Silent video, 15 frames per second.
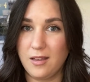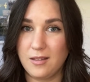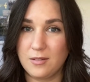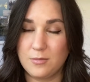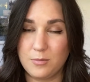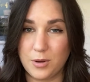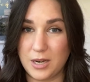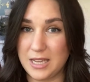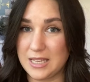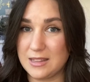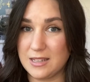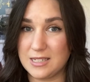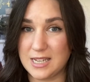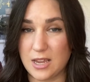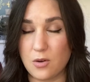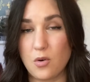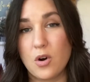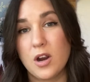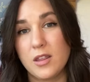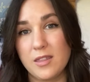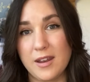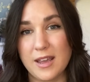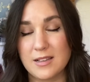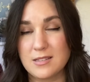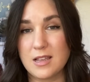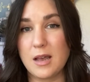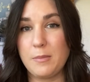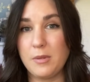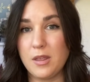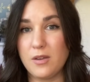putting in the decor in the next
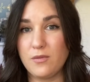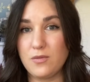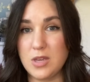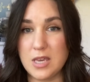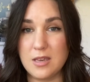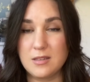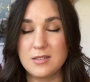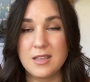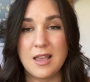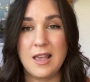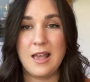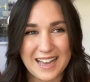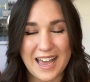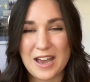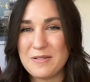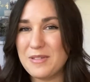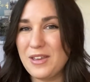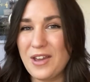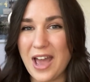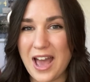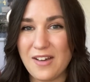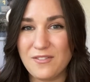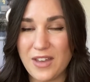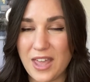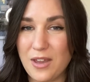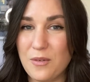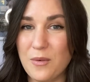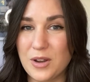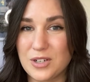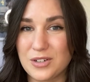couple of weeks. I hope that you have
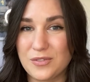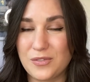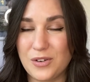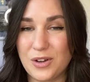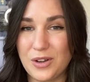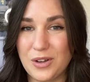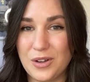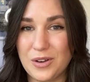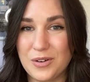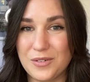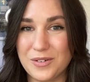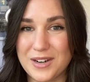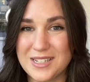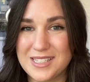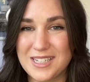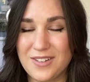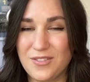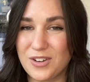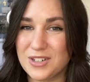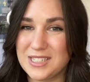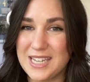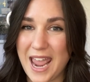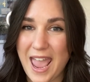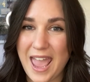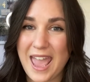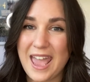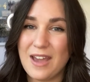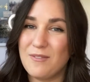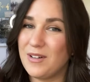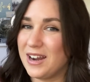a wonderful rest of your
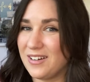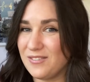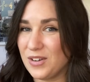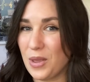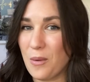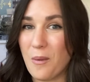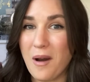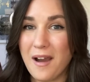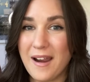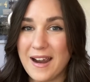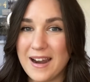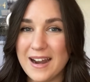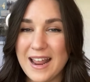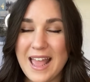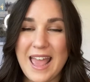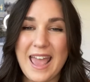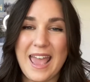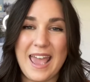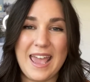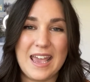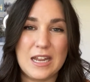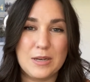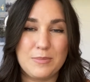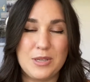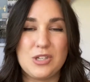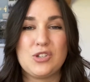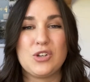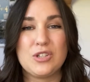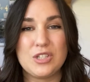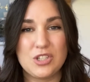day wherever you are, and be
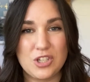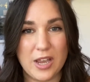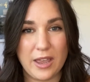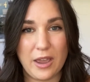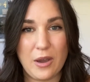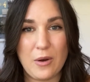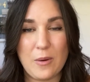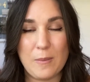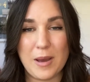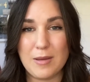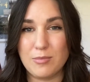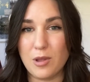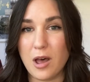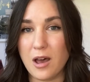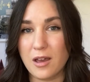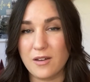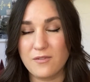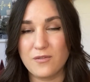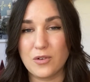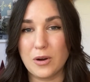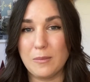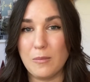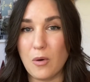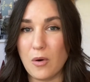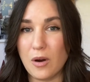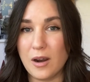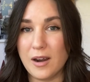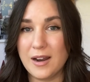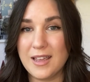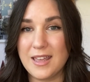sure to check out my blog for
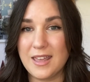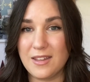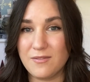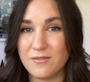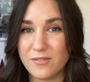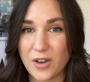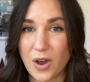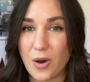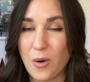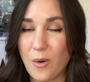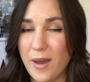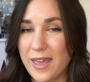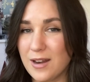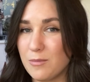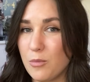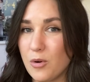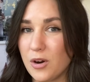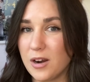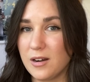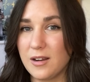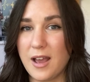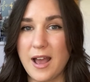more info and more